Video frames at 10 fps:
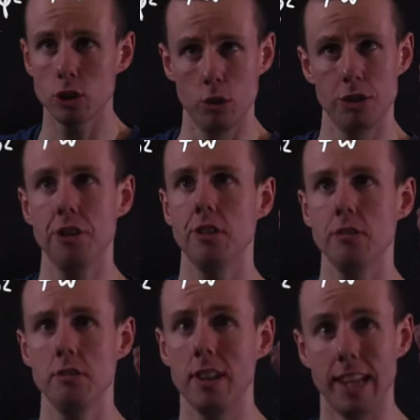order
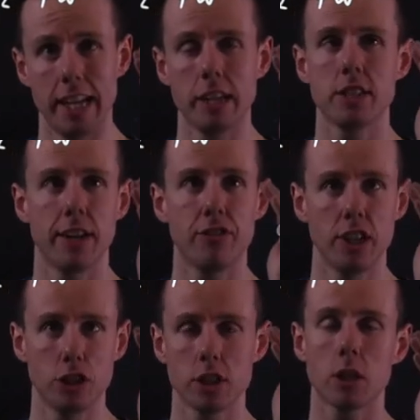linear
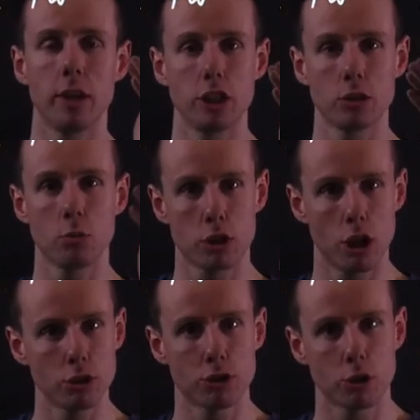differential equation with
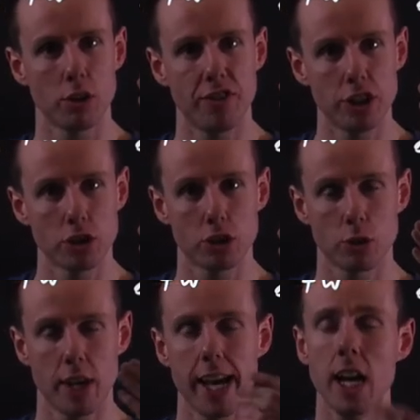constant coefficients,
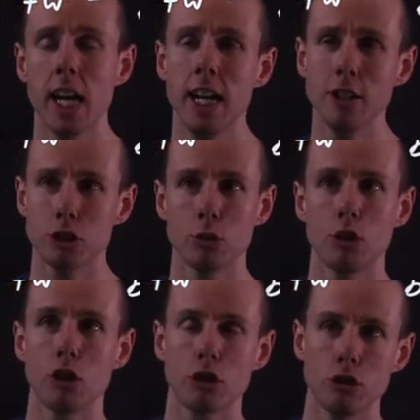okay? So
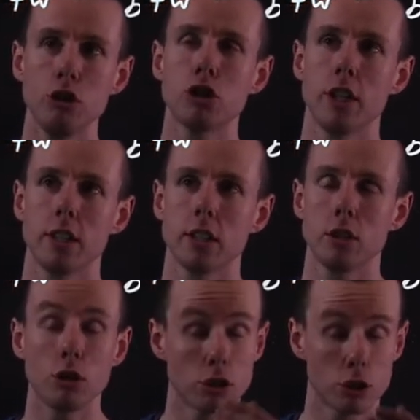you can use it,
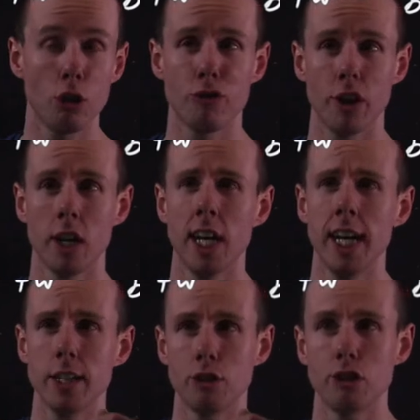you can solve it
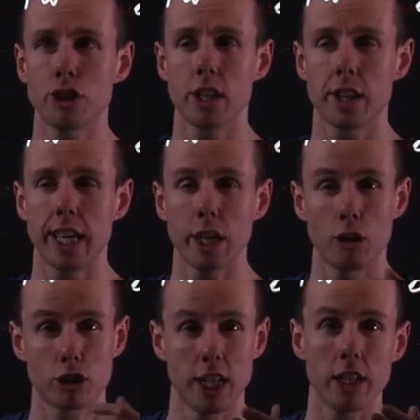using the
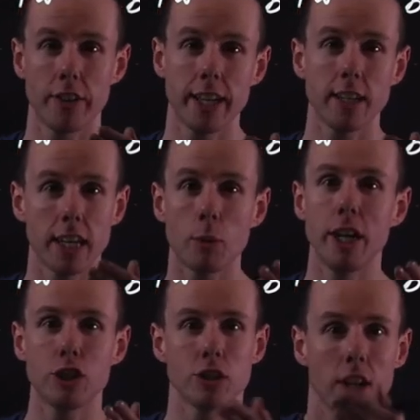auxiliary
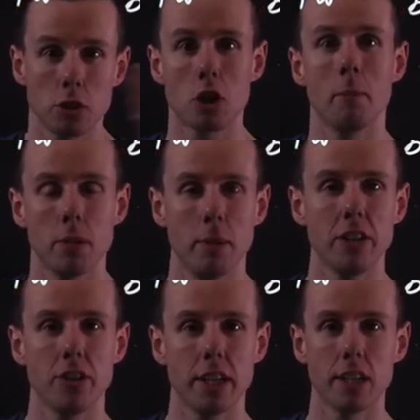equation and
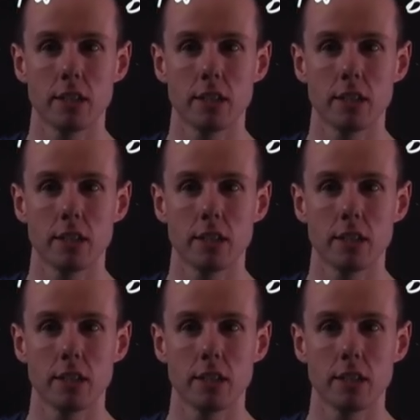complementary